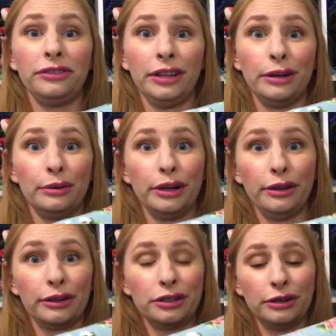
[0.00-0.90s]
flowery
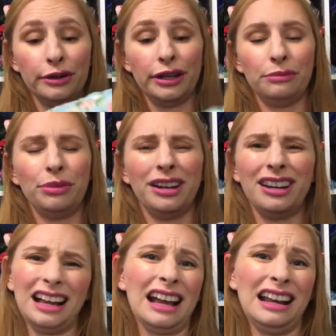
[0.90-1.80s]
look to it,
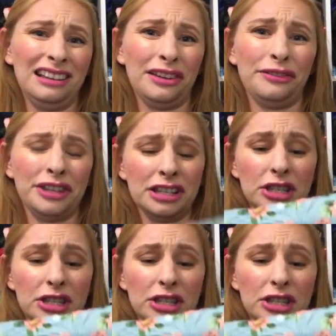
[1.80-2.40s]
but I kind of love it.